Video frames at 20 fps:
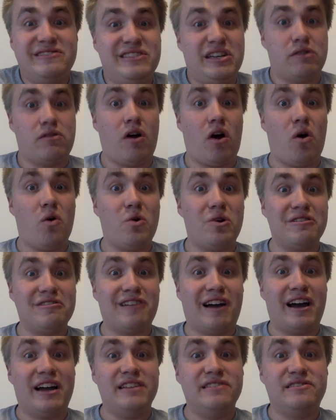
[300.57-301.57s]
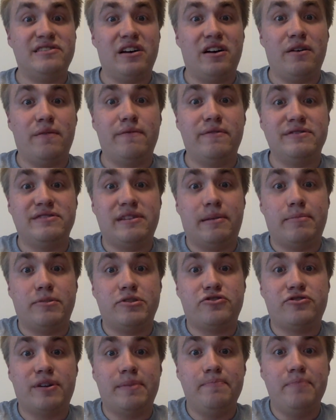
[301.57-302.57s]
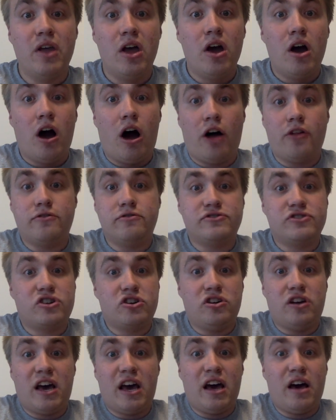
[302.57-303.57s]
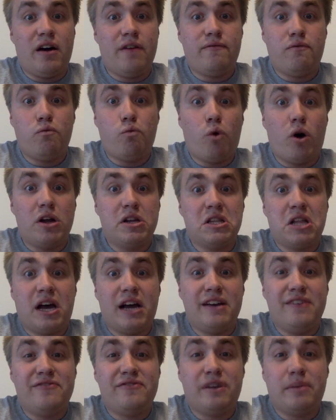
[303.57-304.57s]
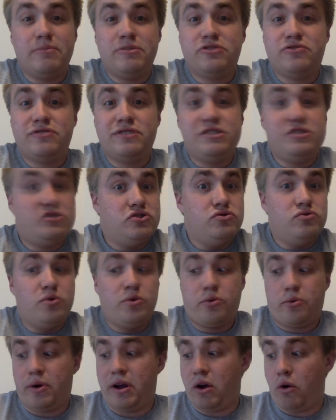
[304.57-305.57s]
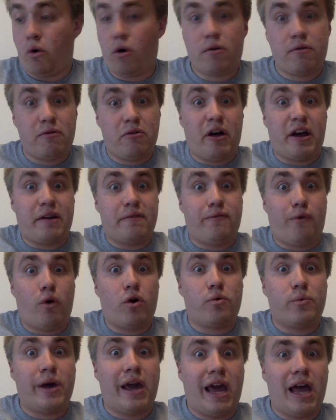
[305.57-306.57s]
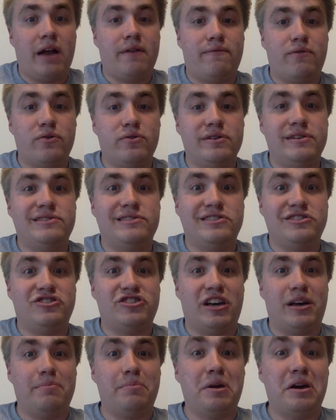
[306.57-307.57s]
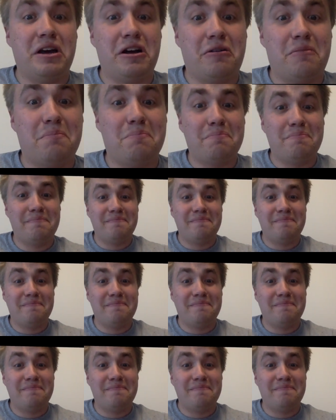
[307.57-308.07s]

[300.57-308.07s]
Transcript: 0 lines of symmetry. Others could have 1 line of symmetry, 2, 3, or like 4 we had for this shape here.